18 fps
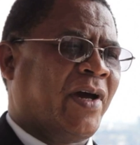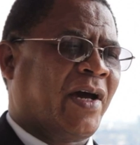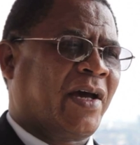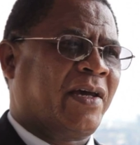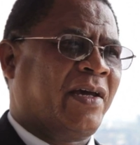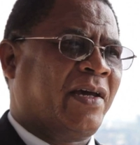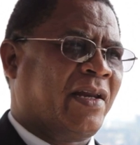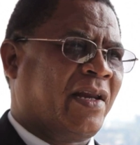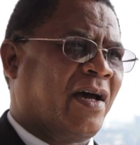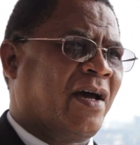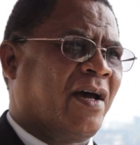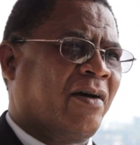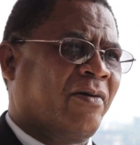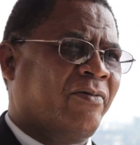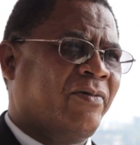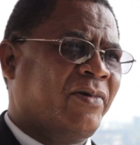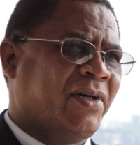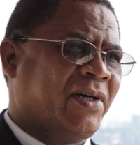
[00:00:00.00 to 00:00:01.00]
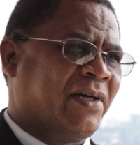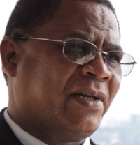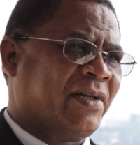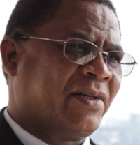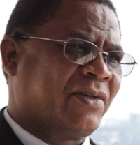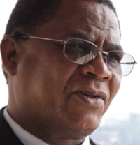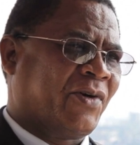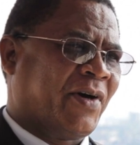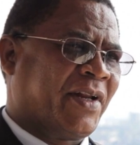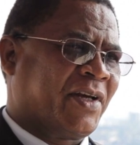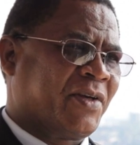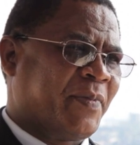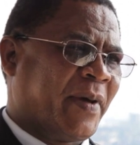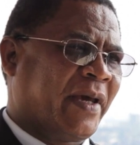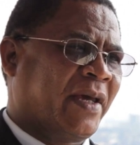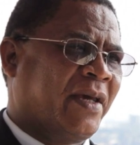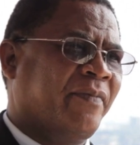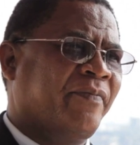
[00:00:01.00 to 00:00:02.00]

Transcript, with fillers: are here now in Johannesburg.